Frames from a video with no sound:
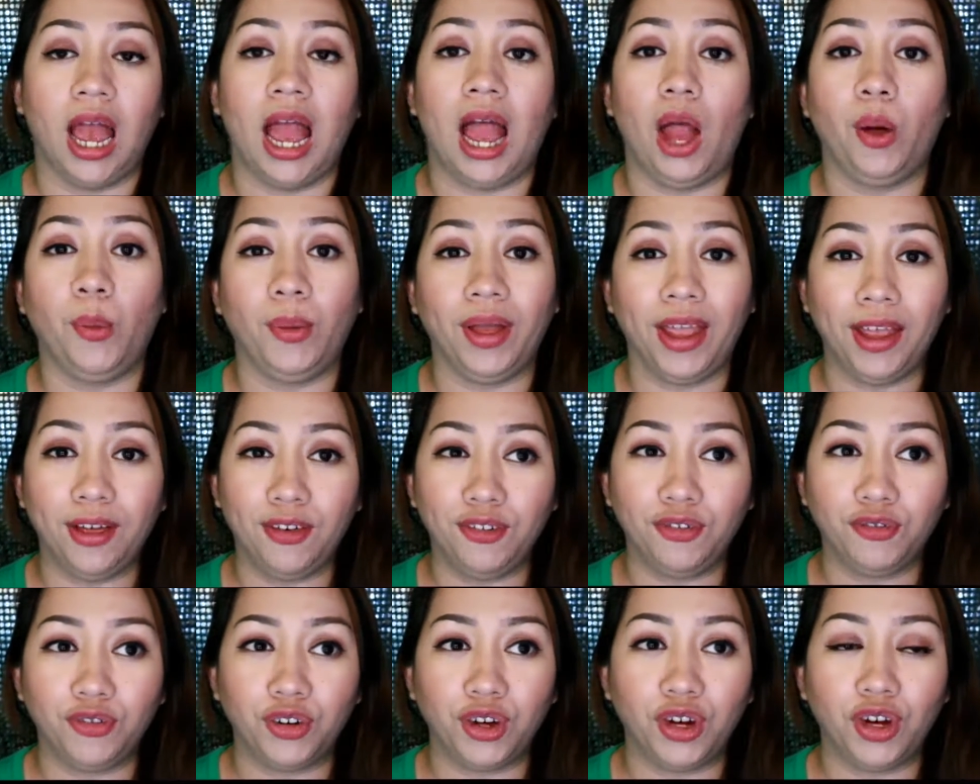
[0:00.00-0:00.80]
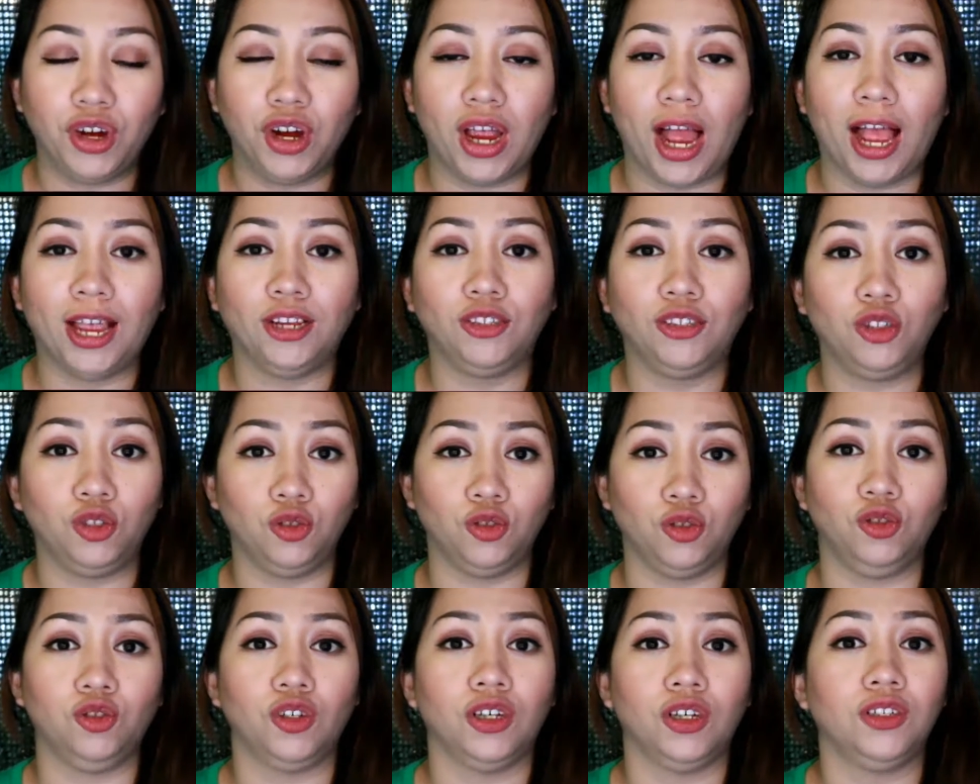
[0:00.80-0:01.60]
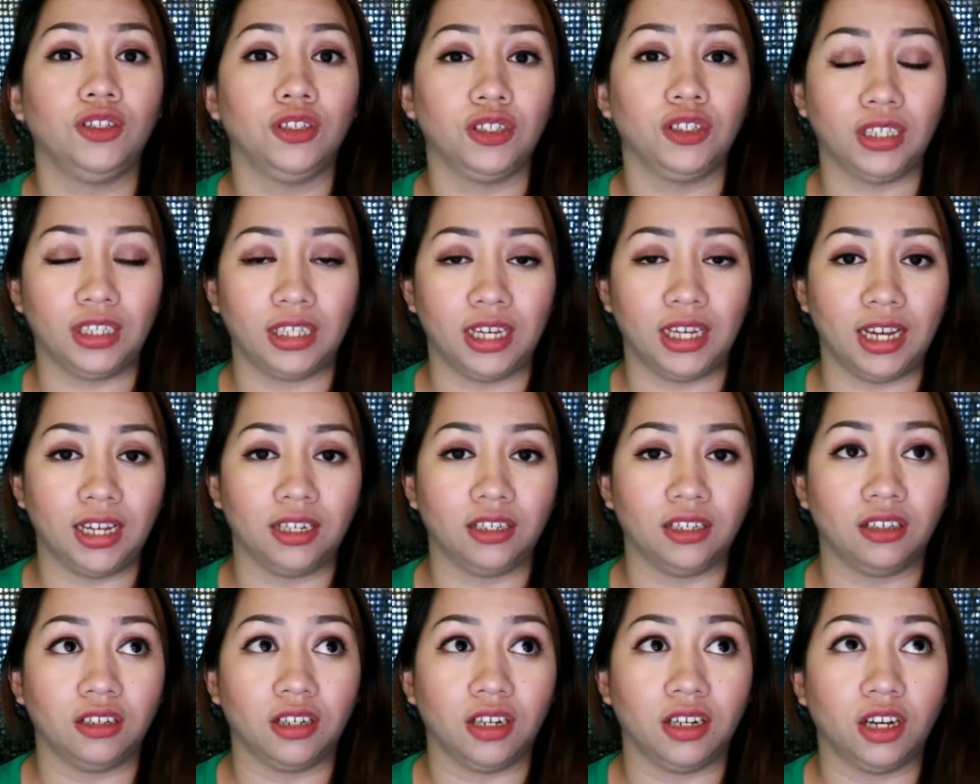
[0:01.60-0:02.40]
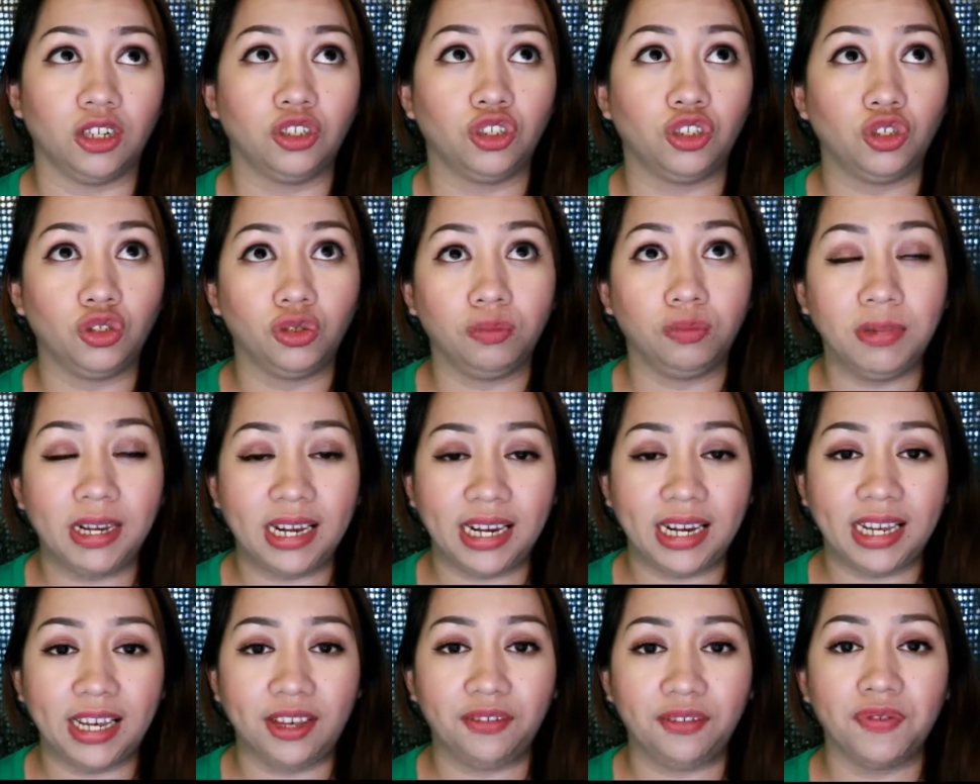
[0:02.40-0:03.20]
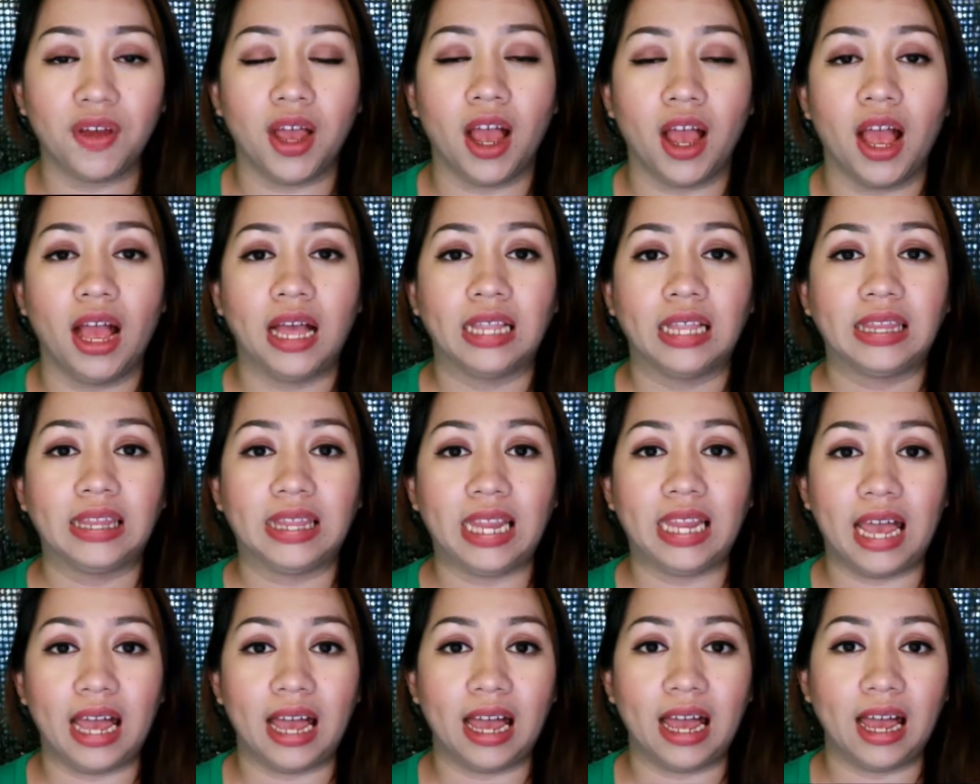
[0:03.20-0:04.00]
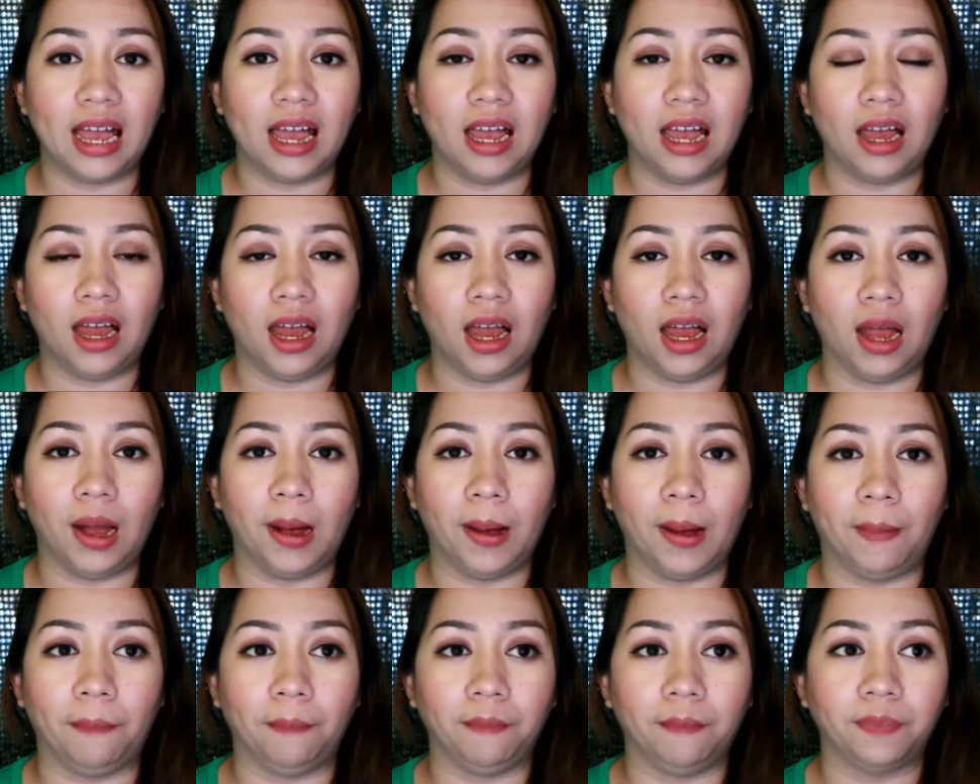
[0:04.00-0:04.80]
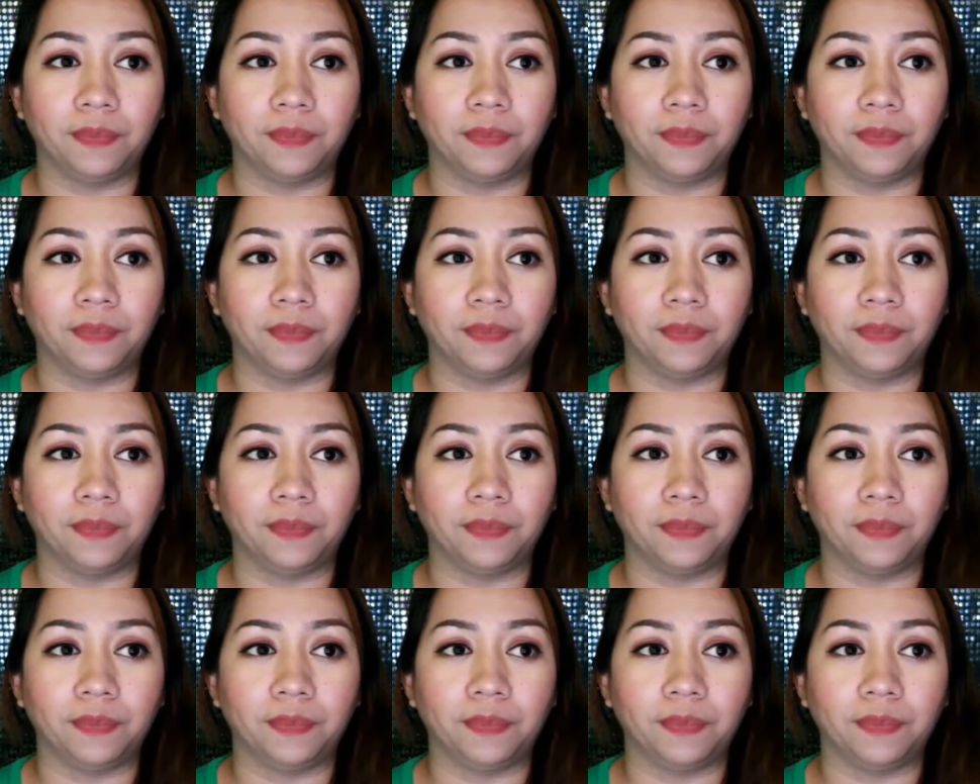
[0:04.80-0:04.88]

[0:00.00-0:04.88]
However, I do understand and I do believe na